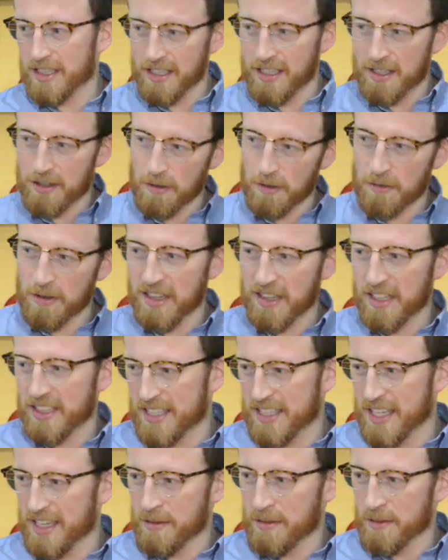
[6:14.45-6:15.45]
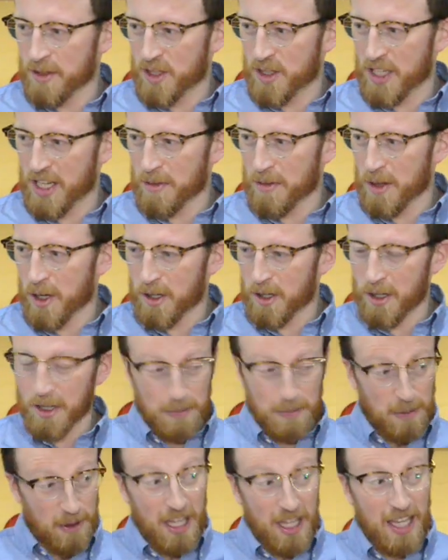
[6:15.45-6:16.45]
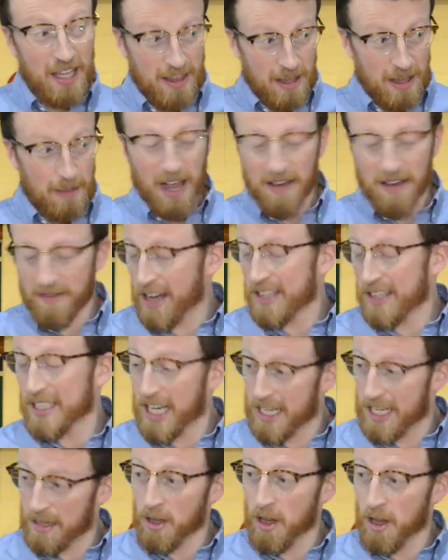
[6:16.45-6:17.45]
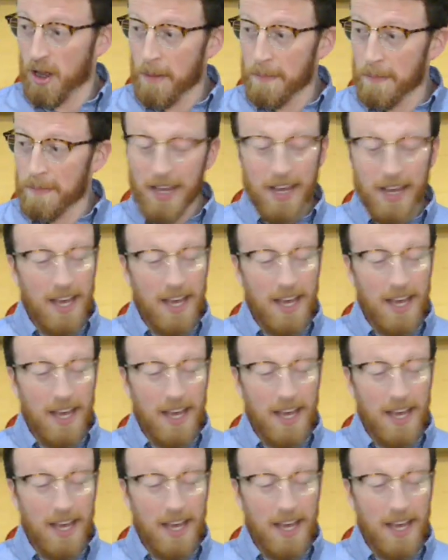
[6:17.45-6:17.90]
you don't really see them on steam locos, but the Black Fives had them a lot.